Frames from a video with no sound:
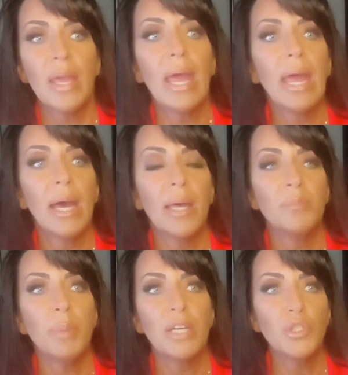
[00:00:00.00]

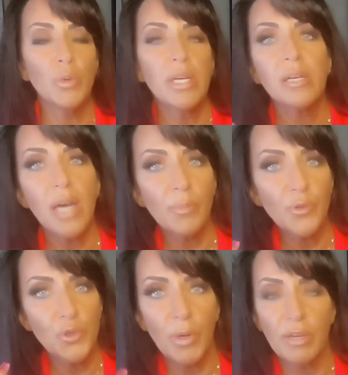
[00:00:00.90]
And by doing a
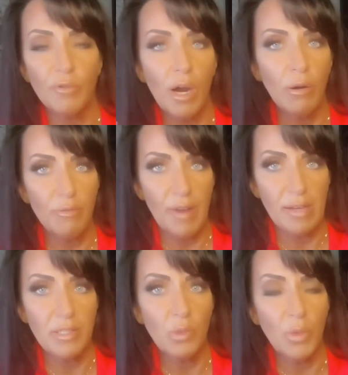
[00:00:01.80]
couple 24-hour
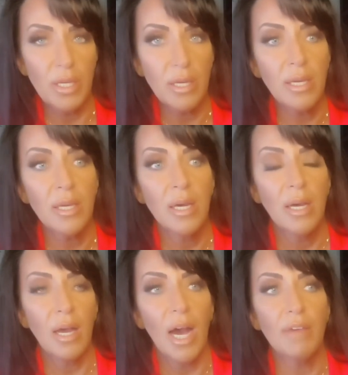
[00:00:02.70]
fasts a week,
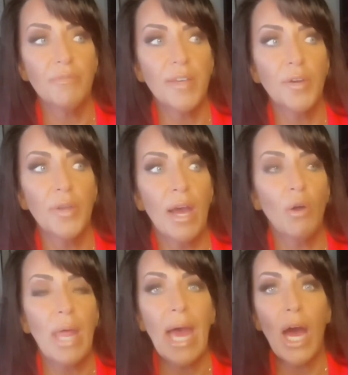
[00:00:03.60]
I figured
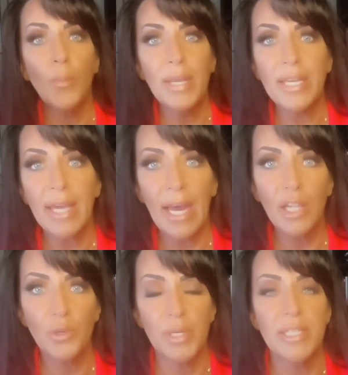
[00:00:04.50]
out how many
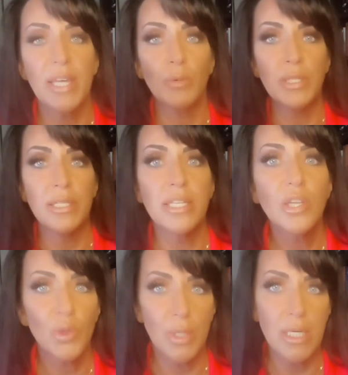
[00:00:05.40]
calories that would
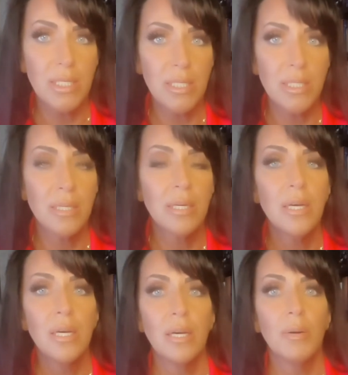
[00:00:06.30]
decrease
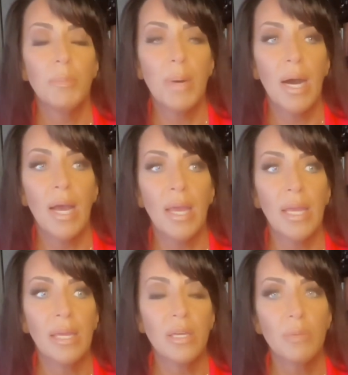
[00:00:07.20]

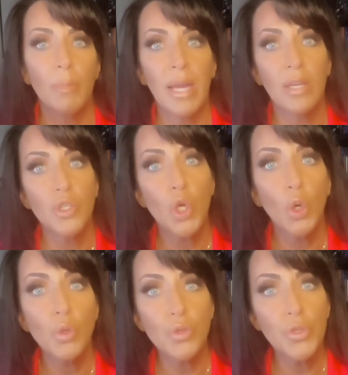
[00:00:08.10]
my
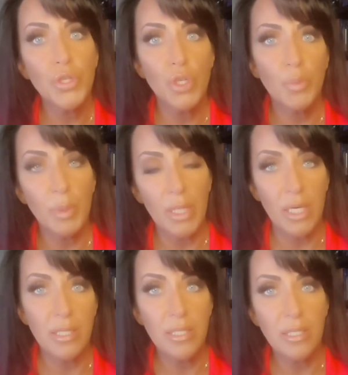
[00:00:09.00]
total
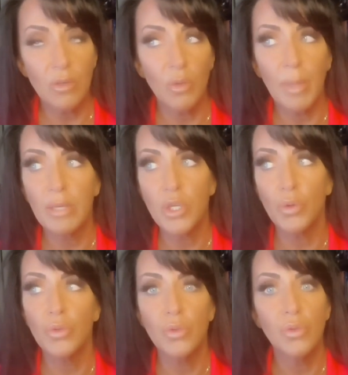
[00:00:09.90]
surplus, or my
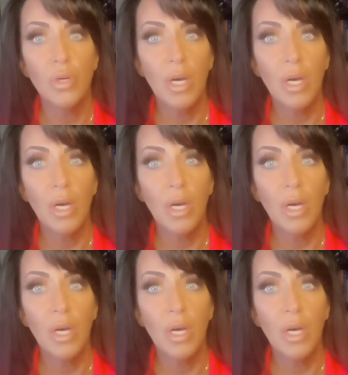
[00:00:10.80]
total